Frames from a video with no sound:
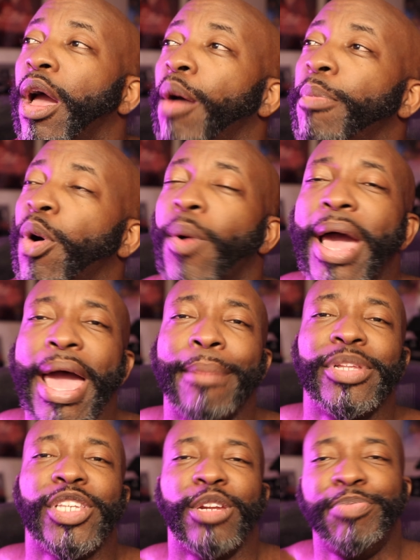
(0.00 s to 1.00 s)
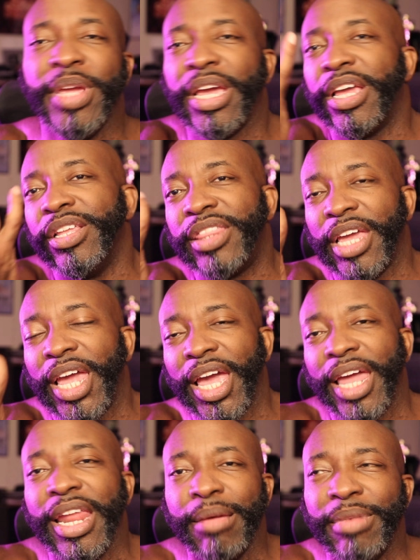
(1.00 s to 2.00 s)
But what happened to the pinky
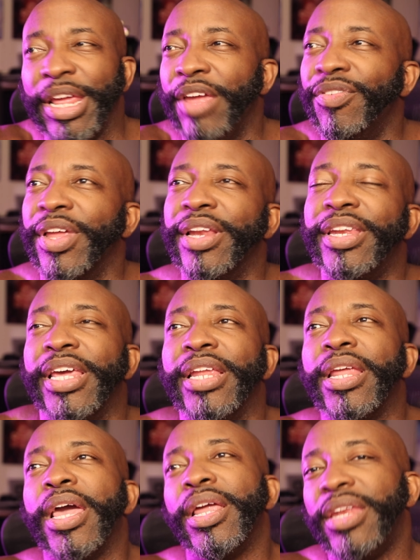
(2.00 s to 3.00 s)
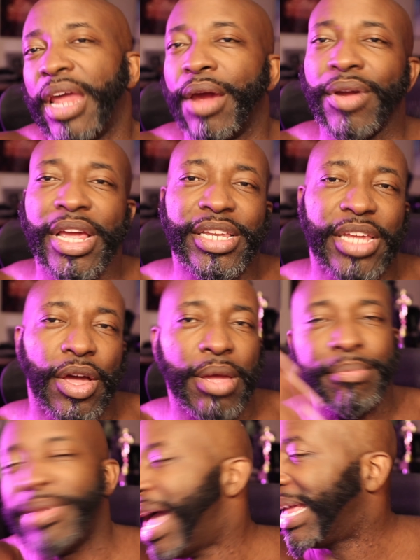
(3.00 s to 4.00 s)
thing and him leaving? Did Darian tell
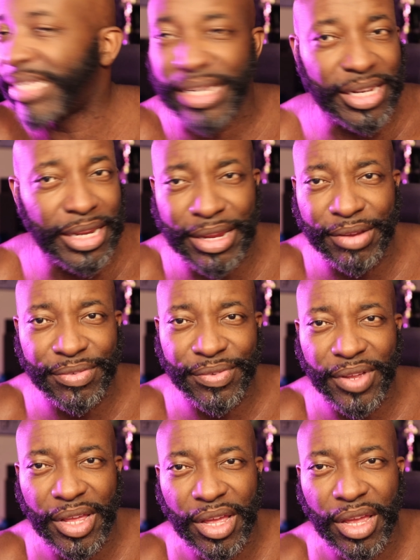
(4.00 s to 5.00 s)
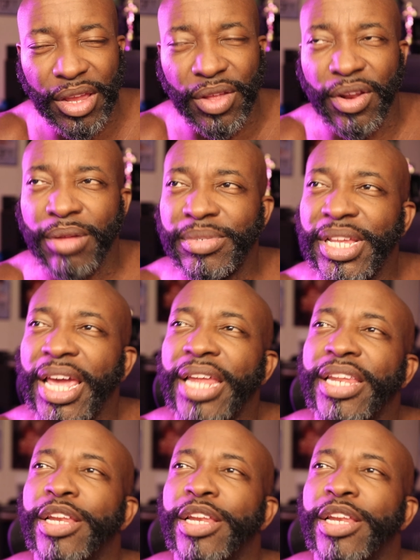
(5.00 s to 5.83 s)
him not to leave? You know what I'm saying?